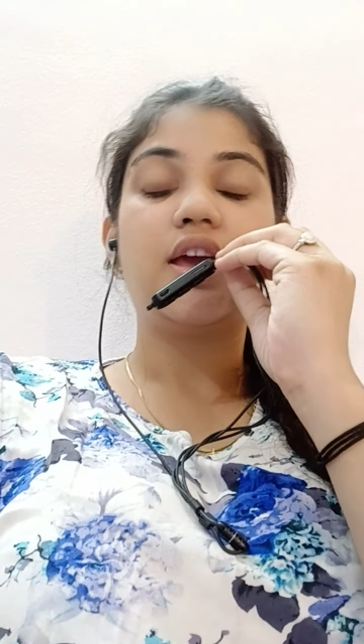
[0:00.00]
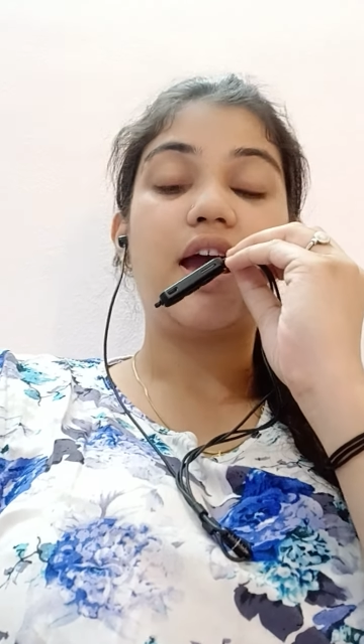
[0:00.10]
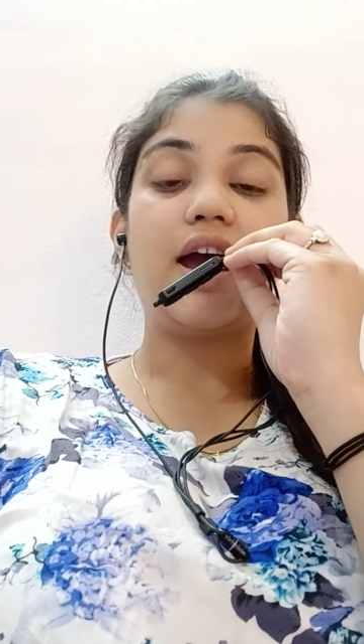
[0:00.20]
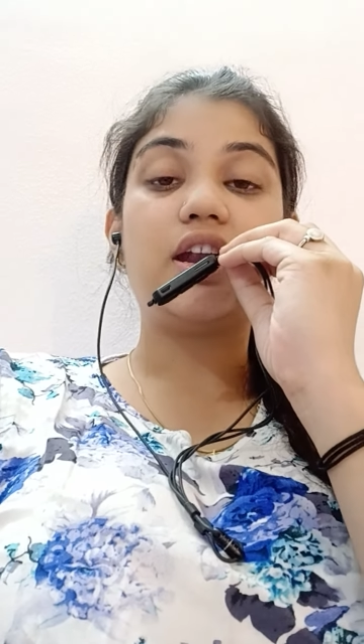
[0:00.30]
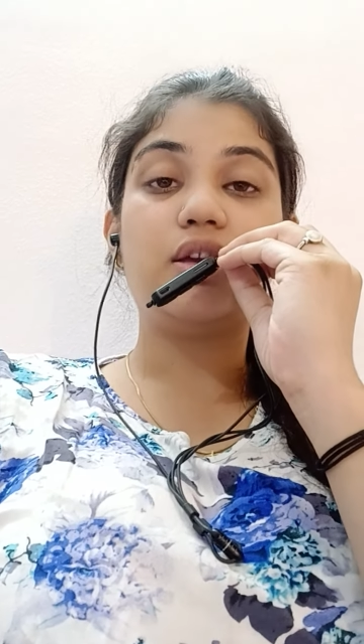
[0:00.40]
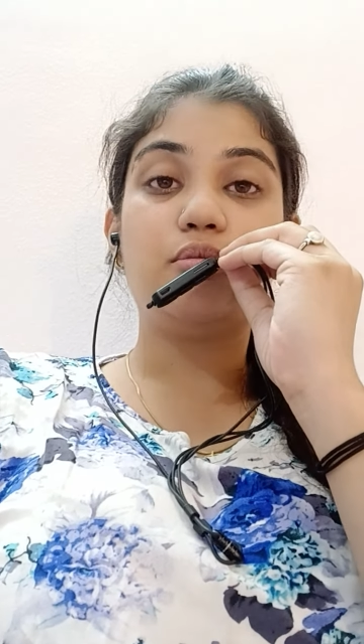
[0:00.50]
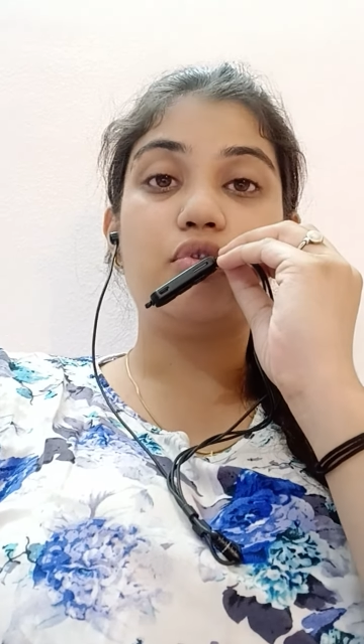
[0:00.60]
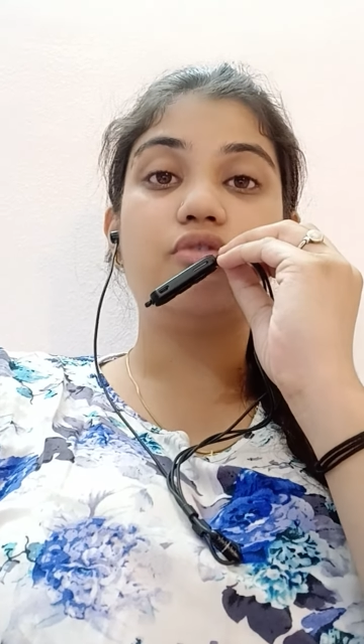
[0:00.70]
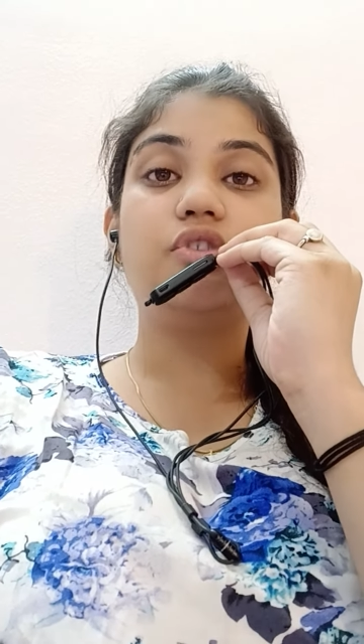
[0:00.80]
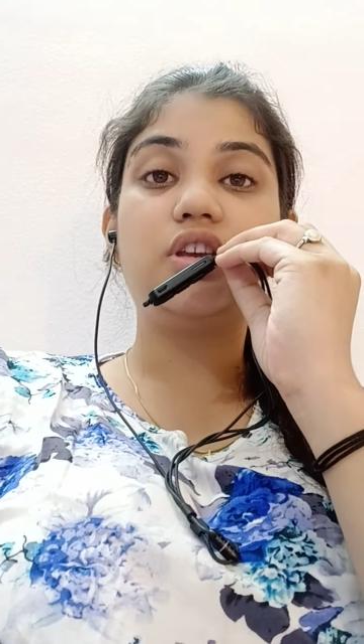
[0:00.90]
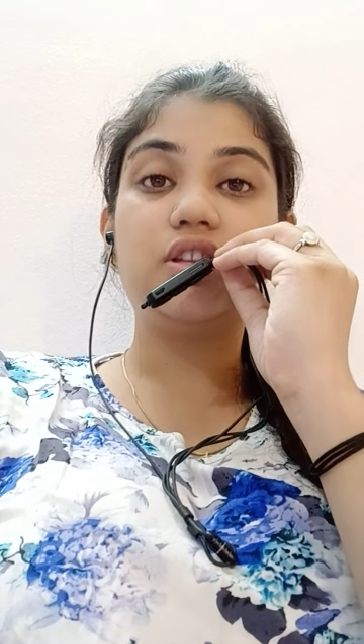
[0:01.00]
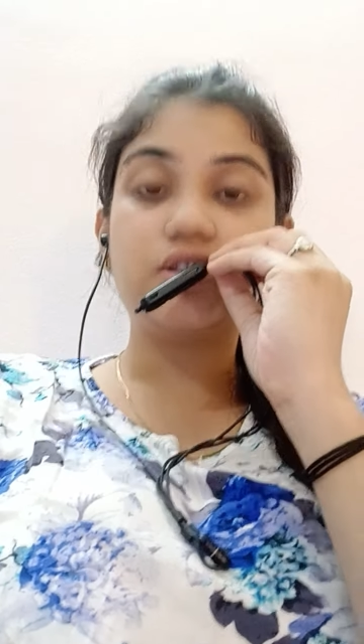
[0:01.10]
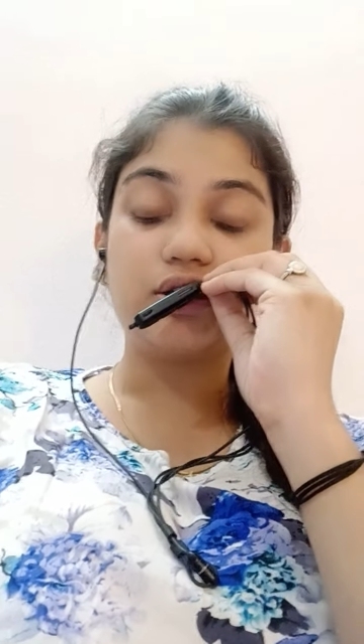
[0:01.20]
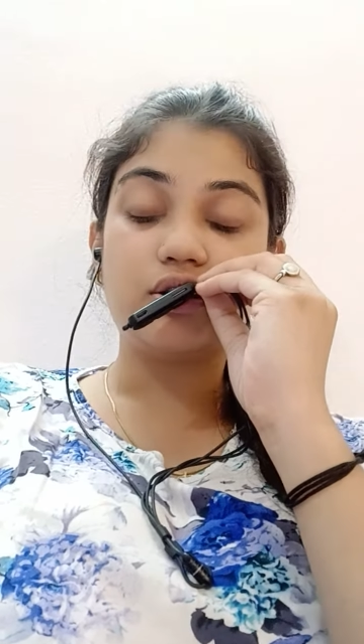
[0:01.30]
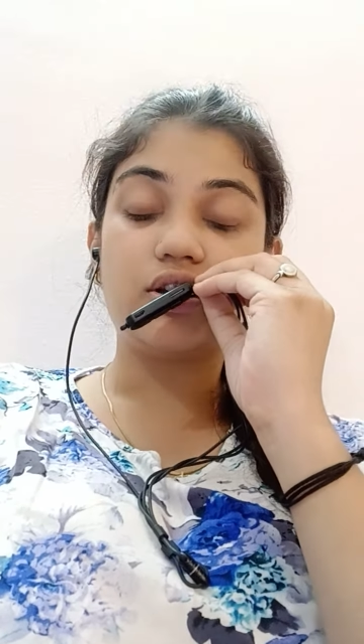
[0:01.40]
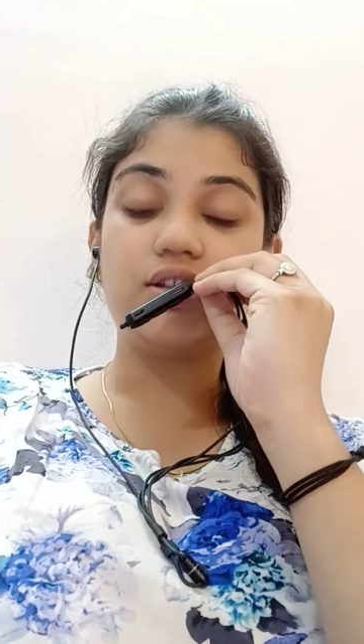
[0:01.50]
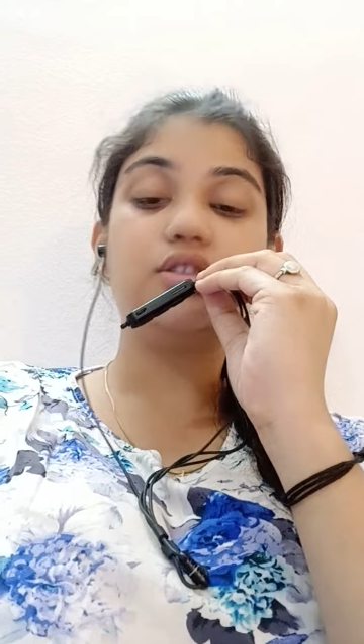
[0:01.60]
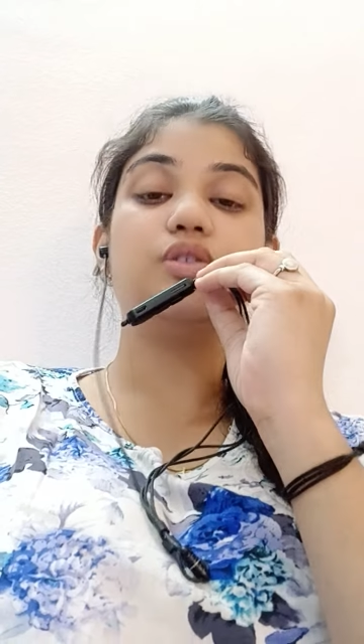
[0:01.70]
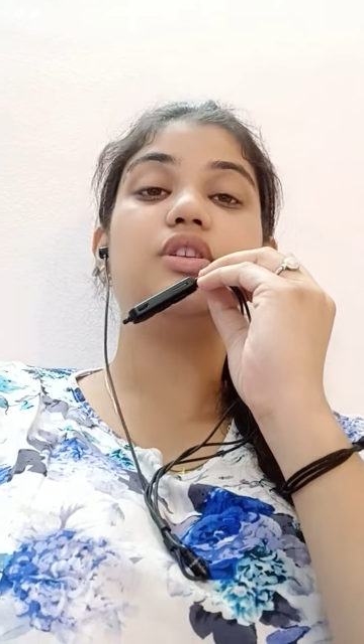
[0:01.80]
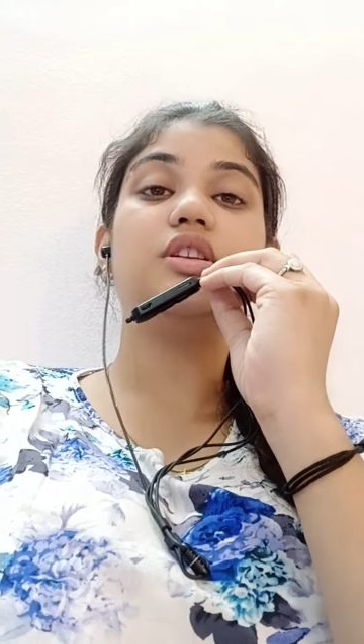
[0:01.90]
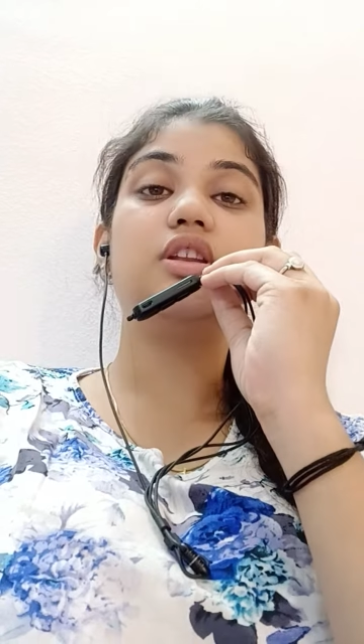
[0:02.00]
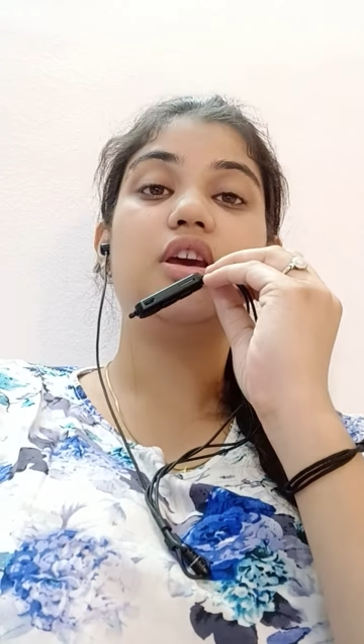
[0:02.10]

and improve the insulin